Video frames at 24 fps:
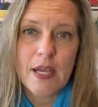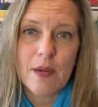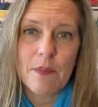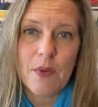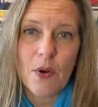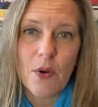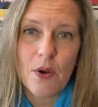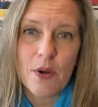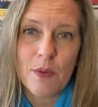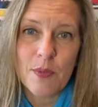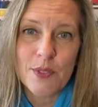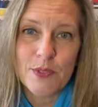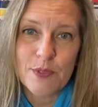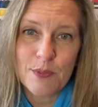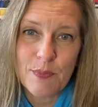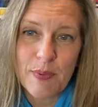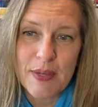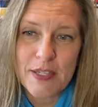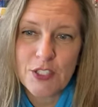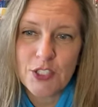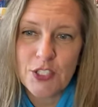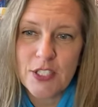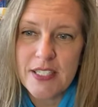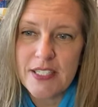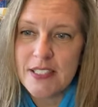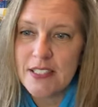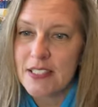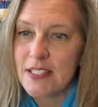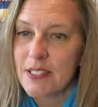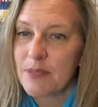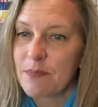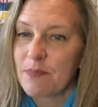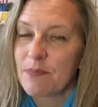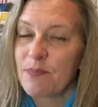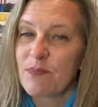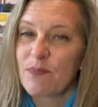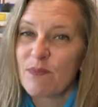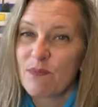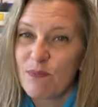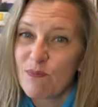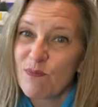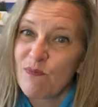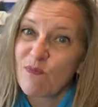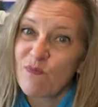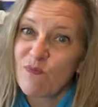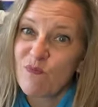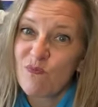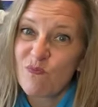a hormone specialist?
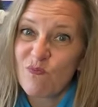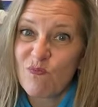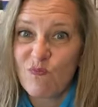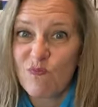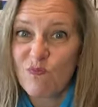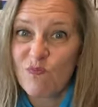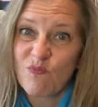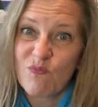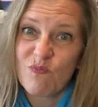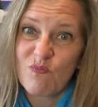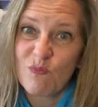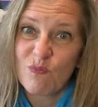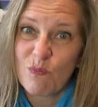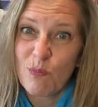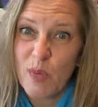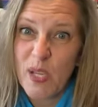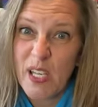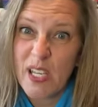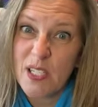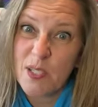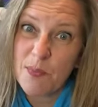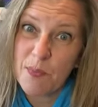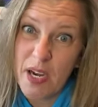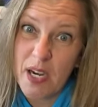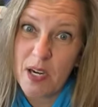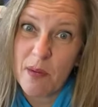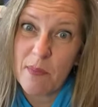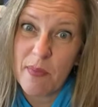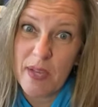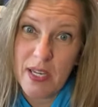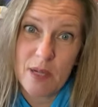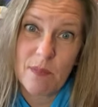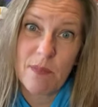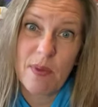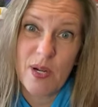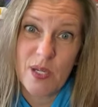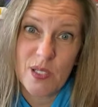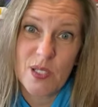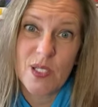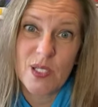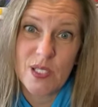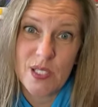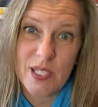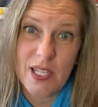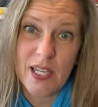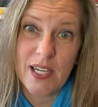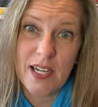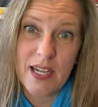Because perimenopause
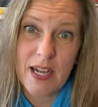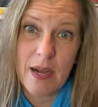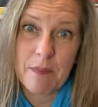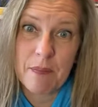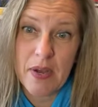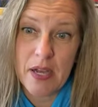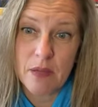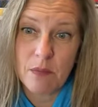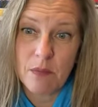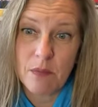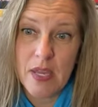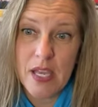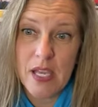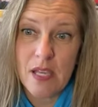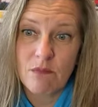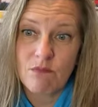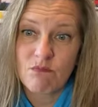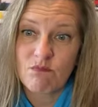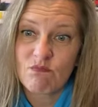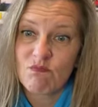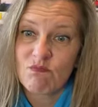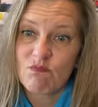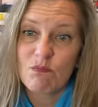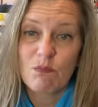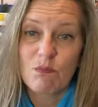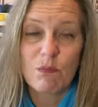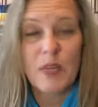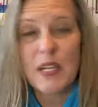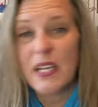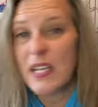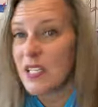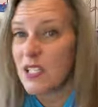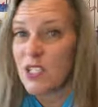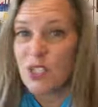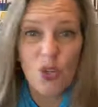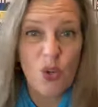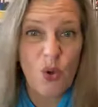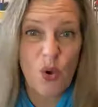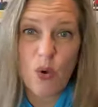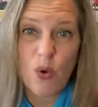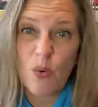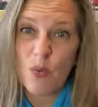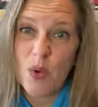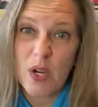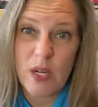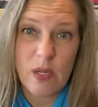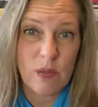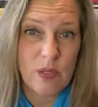stuck up on me. Because no
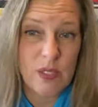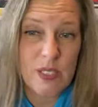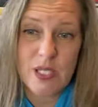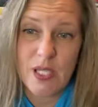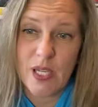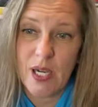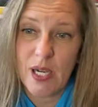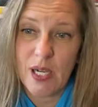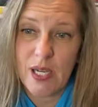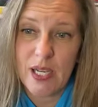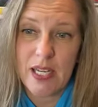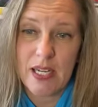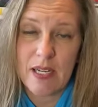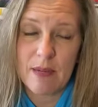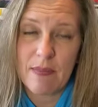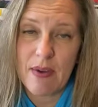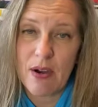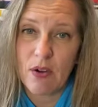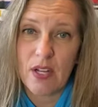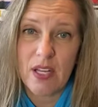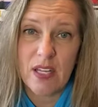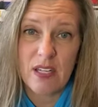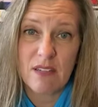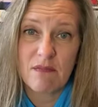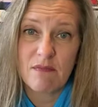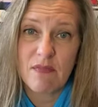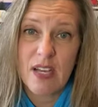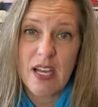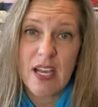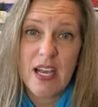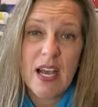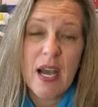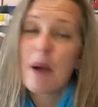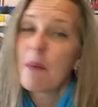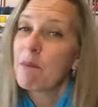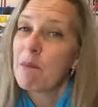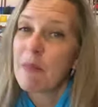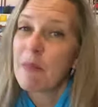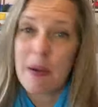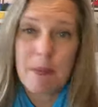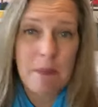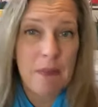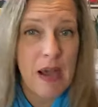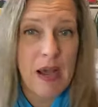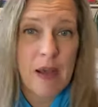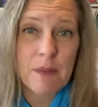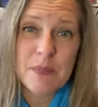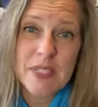one was talking about it. My
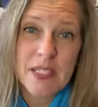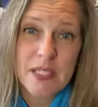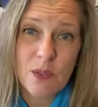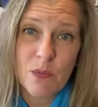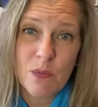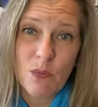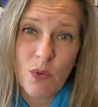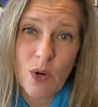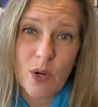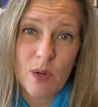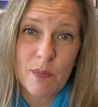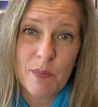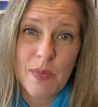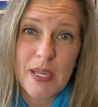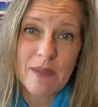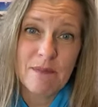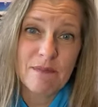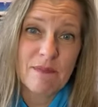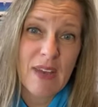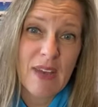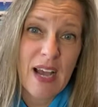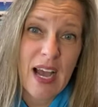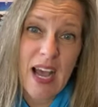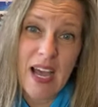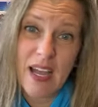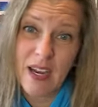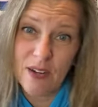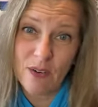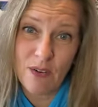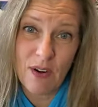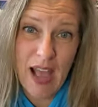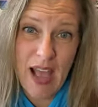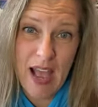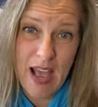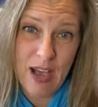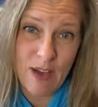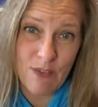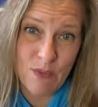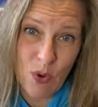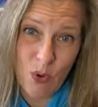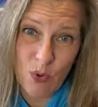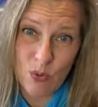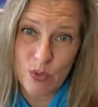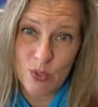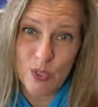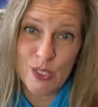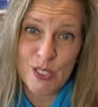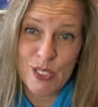mom didn't warn me. I don't have
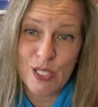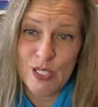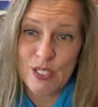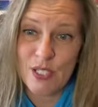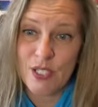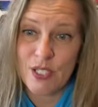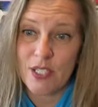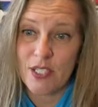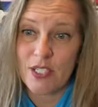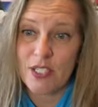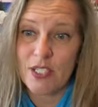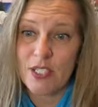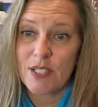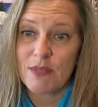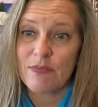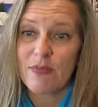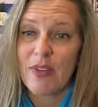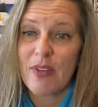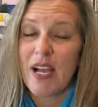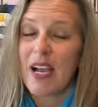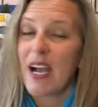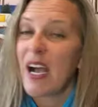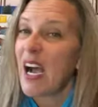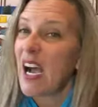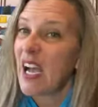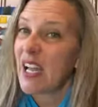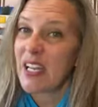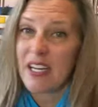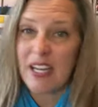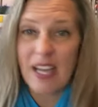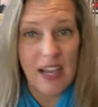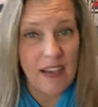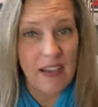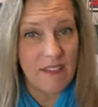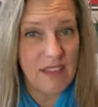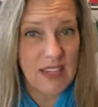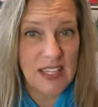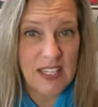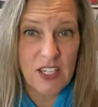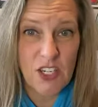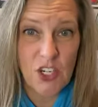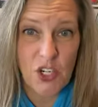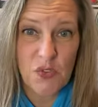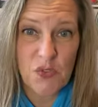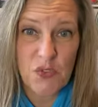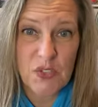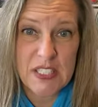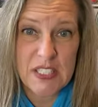older sisters. I didn't have any
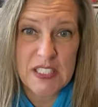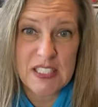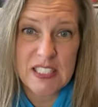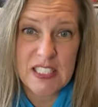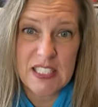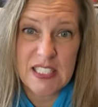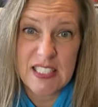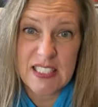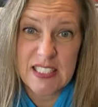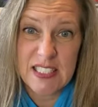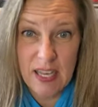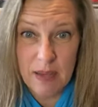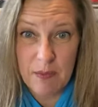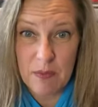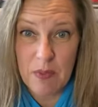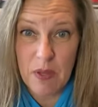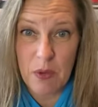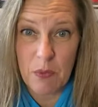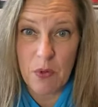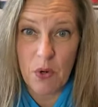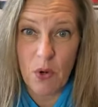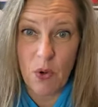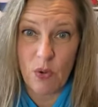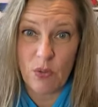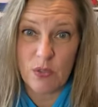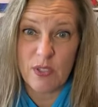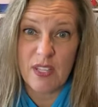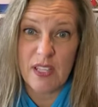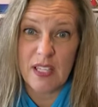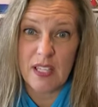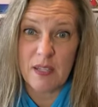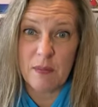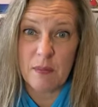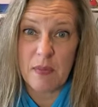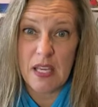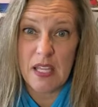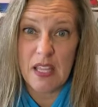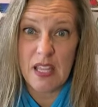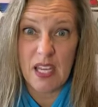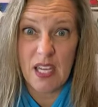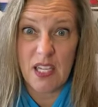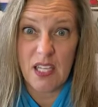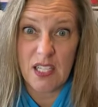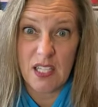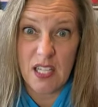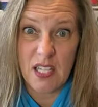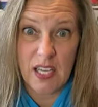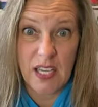girlfriends at the time that were older than me that
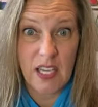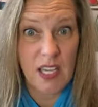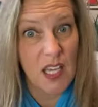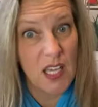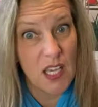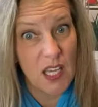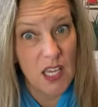could like